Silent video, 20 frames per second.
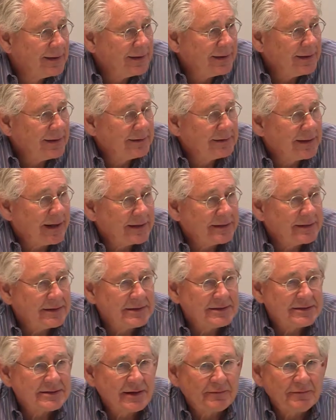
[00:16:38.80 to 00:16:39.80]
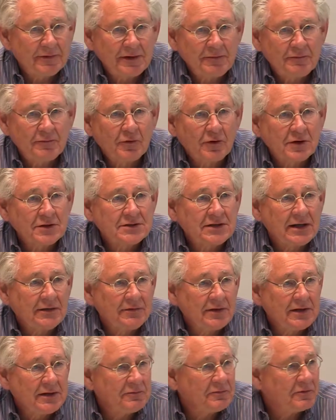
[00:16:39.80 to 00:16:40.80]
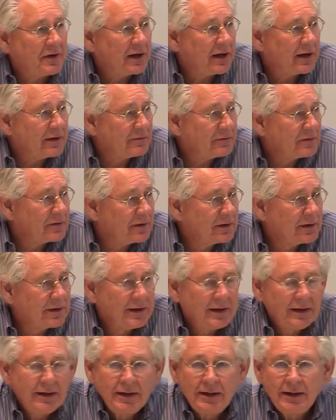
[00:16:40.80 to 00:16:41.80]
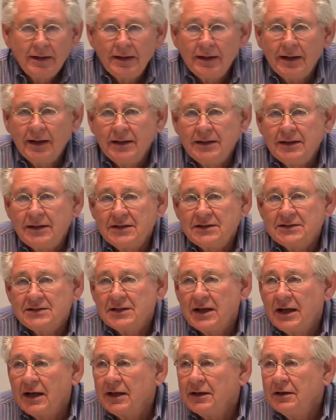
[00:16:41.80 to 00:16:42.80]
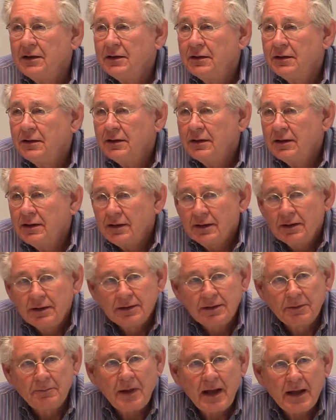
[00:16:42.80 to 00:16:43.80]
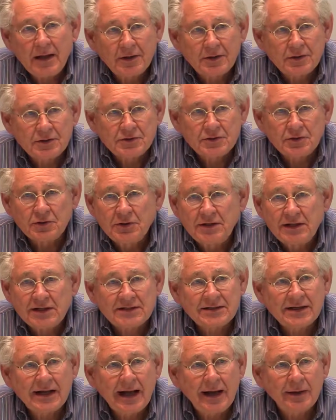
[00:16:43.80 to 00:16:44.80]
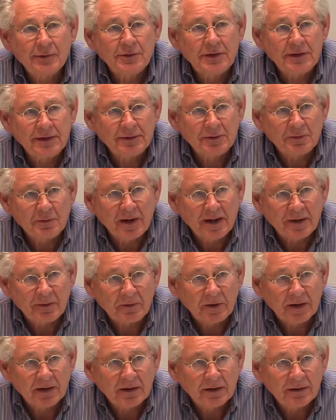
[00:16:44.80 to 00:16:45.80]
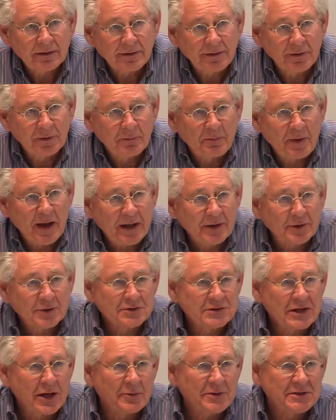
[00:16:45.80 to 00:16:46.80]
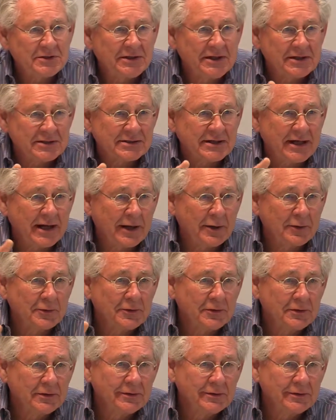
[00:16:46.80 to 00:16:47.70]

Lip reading: in 1974-75. And he said, the bankers are discounting the rhetoric. Bankers always discount